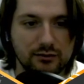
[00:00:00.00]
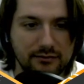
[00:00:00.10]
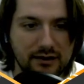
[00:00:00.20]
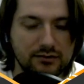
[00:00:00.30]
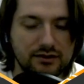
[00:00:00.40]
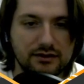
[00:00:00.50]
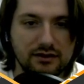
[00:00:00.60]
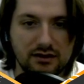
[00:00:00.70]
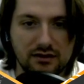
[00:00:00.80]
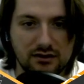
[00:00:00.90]
member,
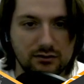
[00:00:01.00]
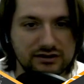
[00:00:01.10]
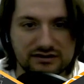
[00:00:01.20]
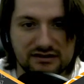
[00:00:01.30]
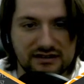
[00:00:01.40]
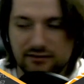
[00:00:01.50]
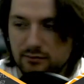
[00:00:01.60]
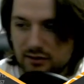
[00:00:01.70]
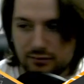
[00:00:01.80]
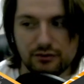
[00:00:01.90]
we just give them
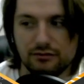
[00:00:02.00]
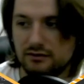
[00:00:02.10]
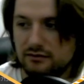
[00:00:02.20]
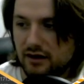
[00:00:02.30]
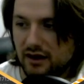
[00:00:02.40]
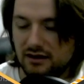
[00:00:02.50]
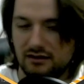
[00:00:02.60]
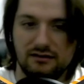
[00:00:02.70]
the boot, right?